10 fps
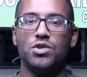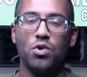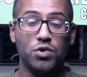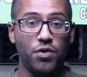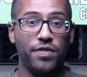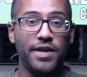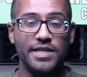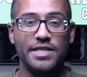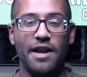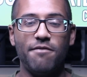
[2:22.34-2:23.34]
those are the
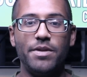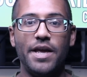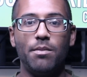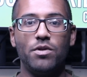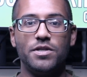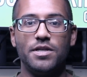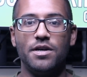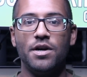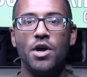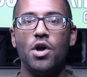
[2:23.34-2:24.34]
things that I've been able
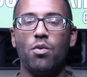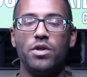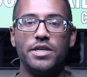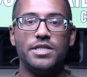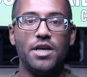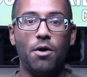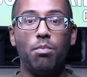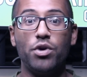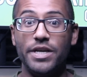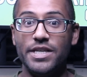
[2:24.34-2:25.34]
to really sell
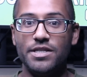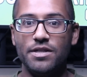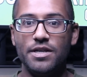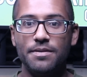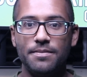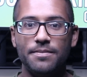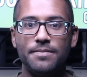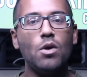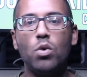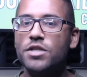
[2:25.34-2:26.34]
pretty easily.
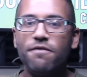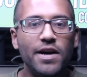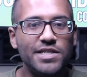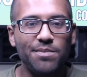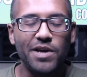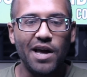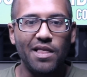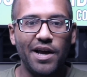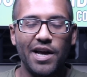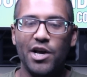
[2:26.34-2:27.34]
Once I find something I
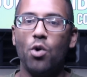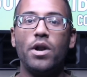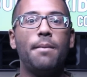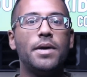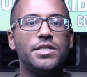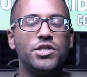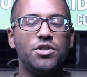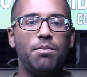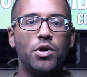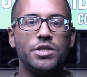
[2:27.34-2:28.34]
like, I go and I message
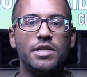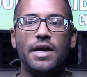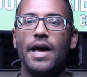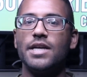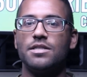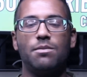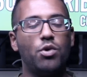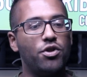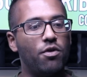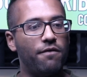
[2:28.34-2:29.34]
the person. I ask them
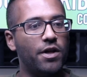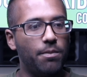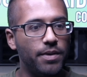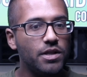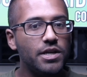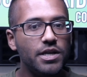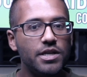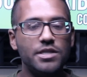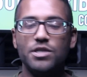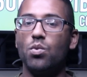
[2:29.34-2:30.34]
what their availability
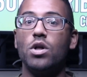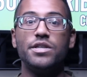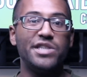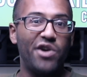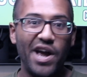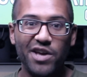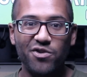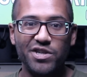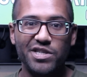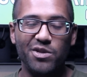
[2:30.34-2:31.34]
is, as well as their
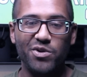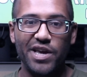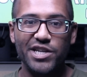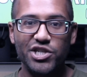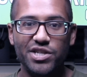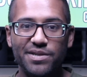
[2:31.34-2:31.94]
address and location.